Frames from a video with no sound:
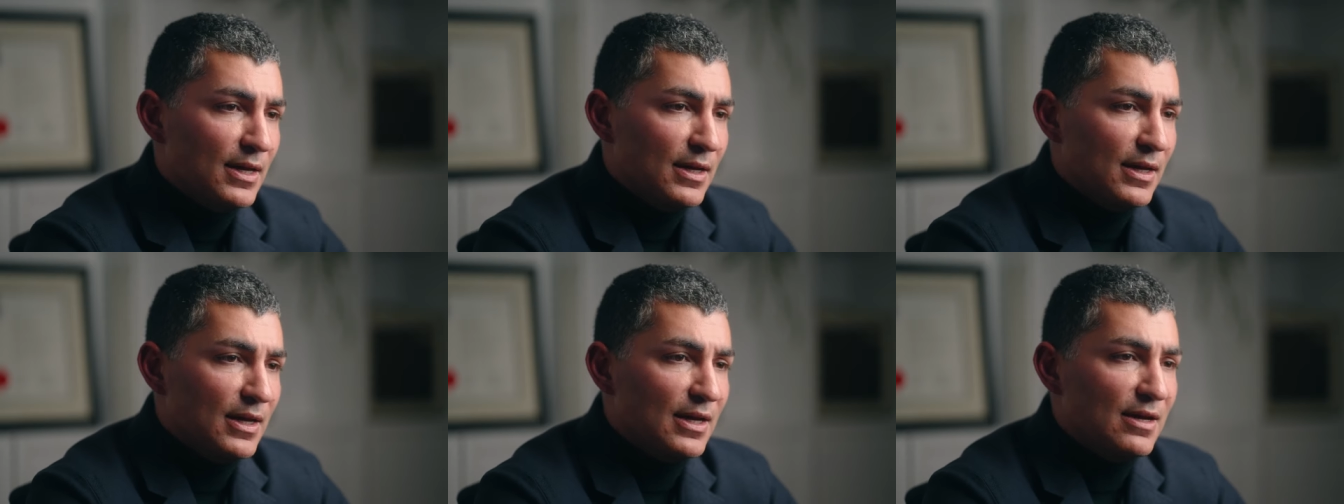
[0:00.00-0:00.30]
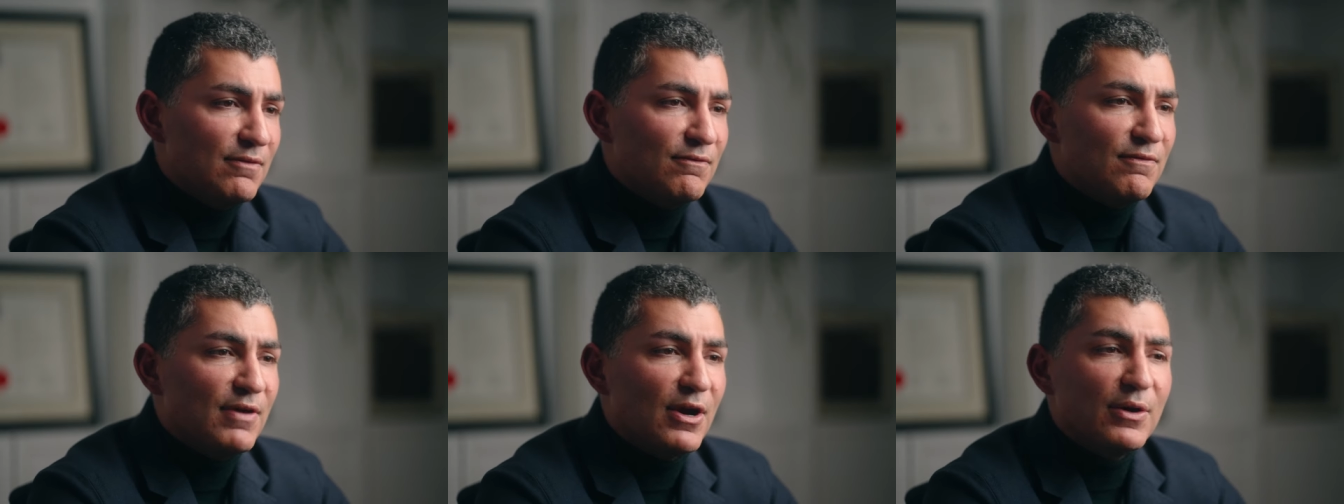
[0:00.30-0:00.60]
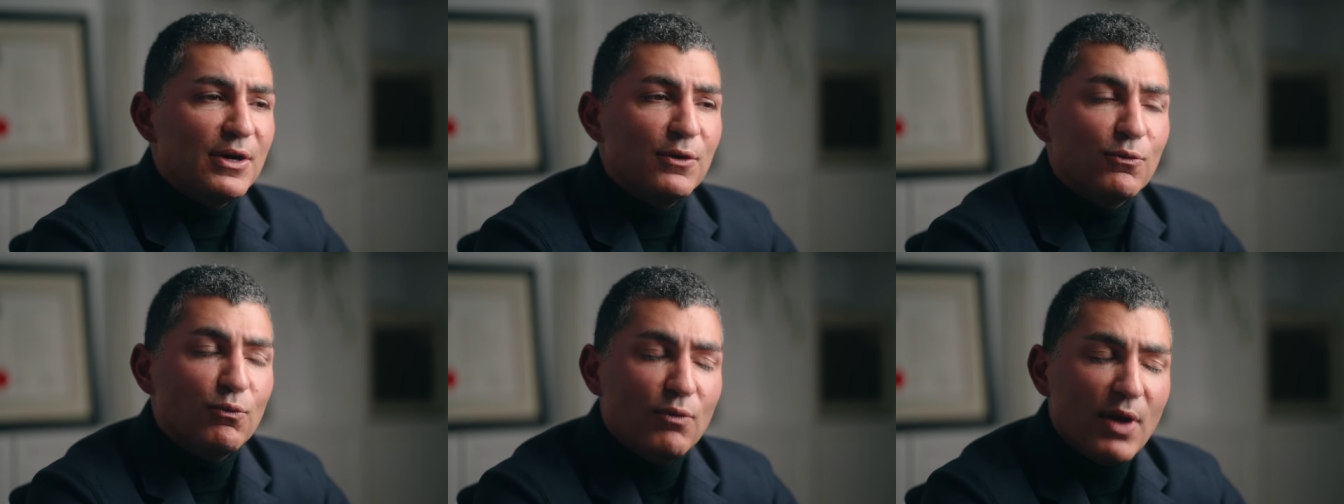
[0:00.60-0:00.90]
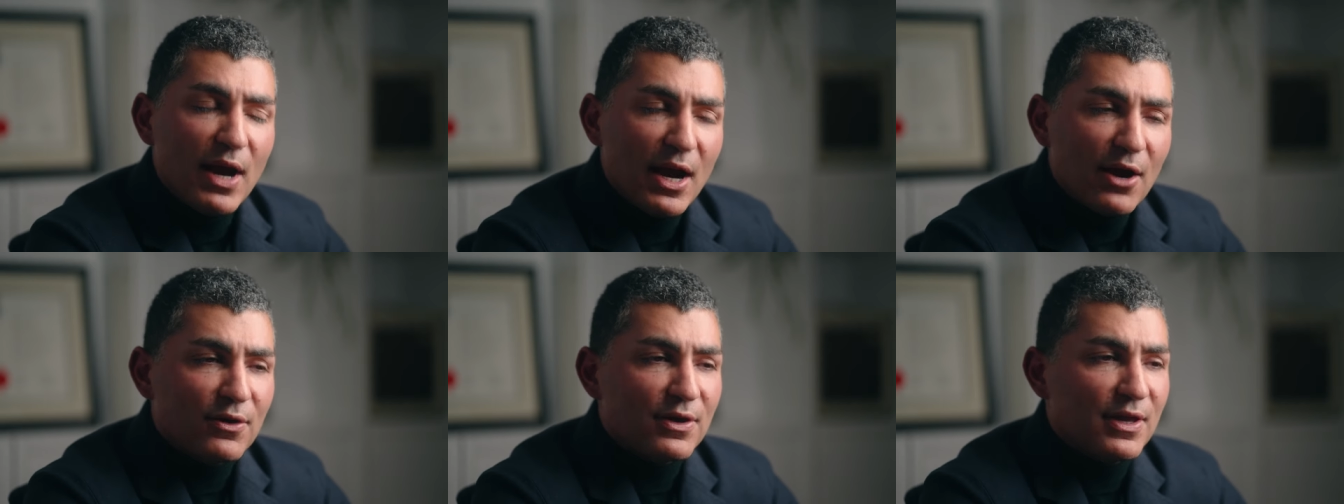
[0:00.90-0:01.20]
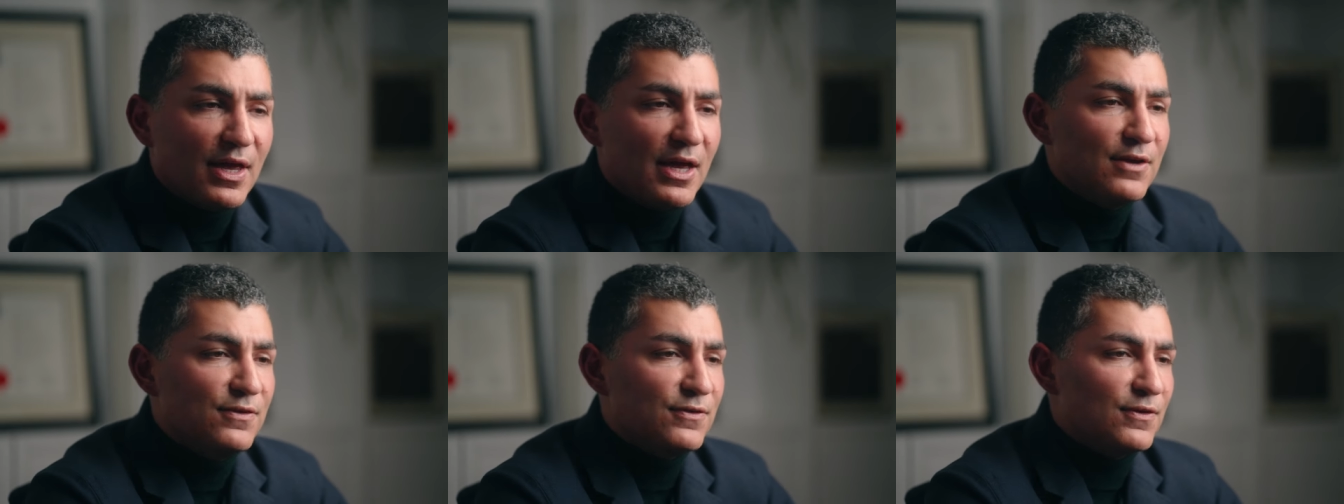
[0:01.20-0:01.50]
In very rare
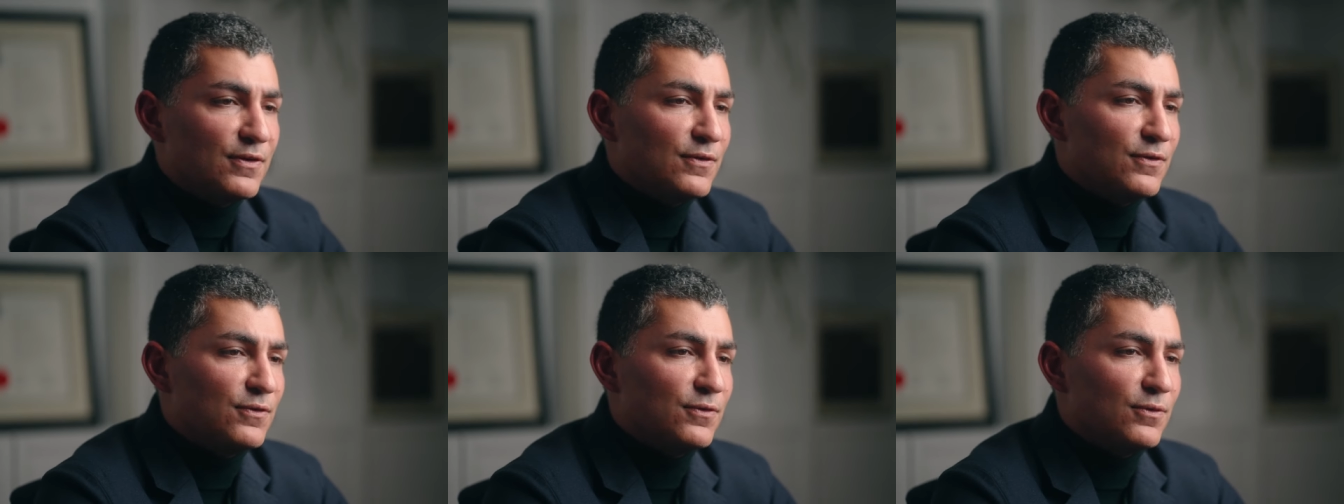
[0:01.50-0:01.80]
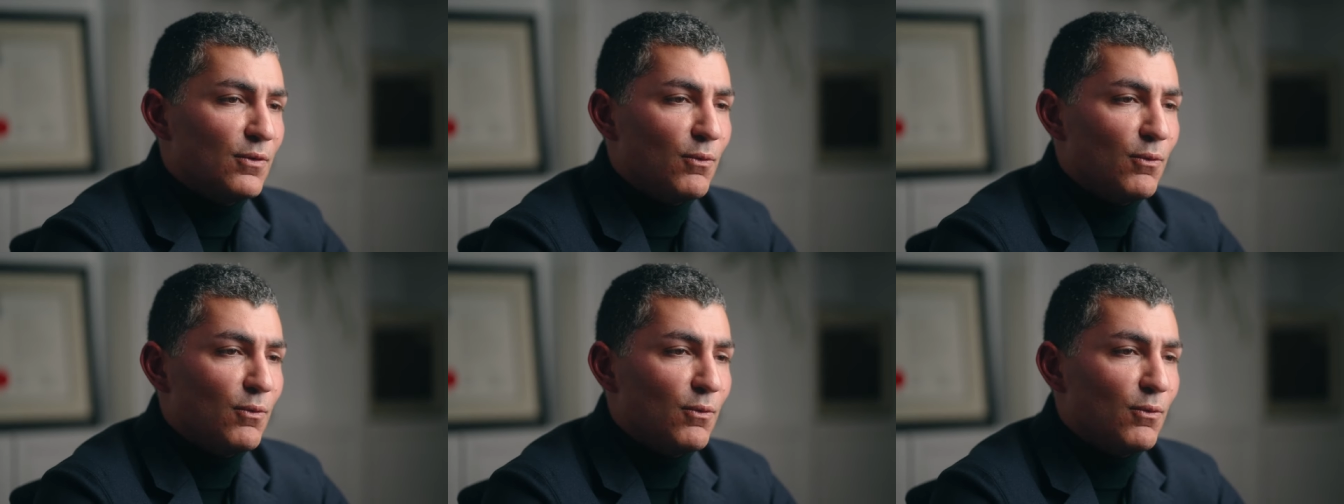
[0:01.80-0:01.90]
cases,